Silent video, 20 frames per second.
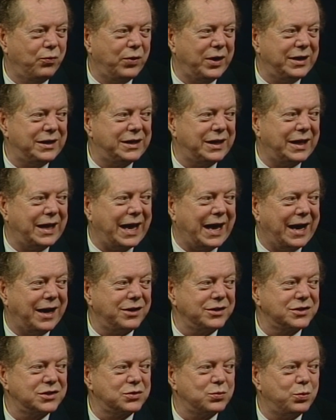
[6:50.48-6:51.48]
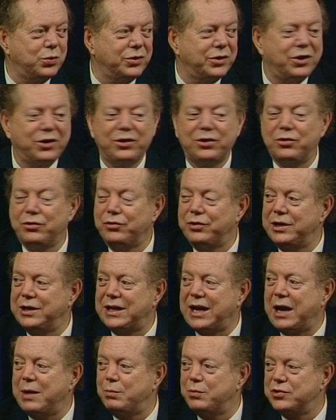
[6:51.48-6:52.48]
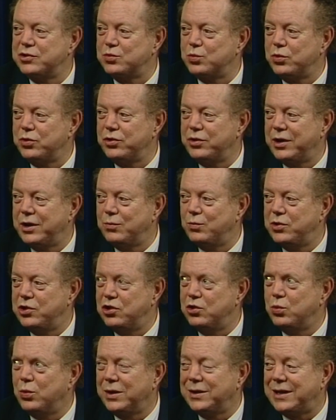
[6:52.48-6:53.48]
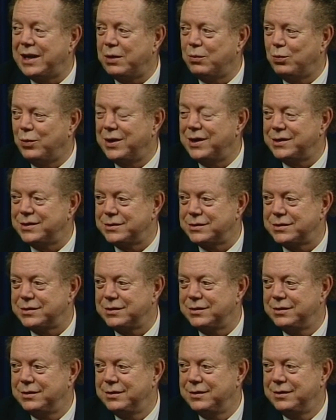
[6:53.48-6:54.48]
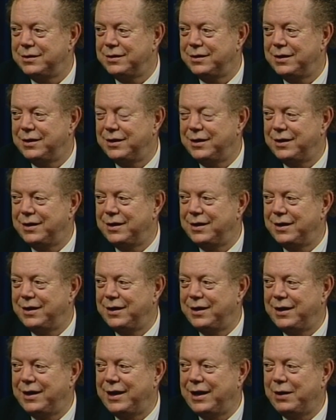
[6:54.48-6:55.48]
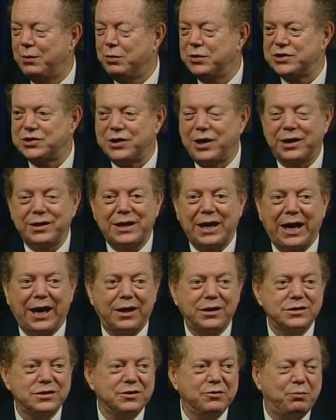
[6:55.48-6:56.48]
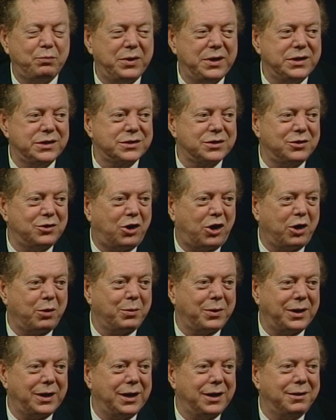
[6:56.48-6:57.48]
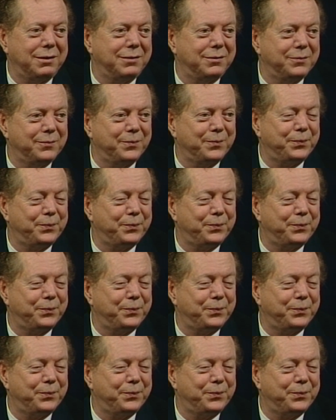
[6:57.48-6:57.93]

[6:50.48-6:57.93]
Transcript: We went to the house where the dirty diapers were and we knew what that was. It was not the house of peace and harmony.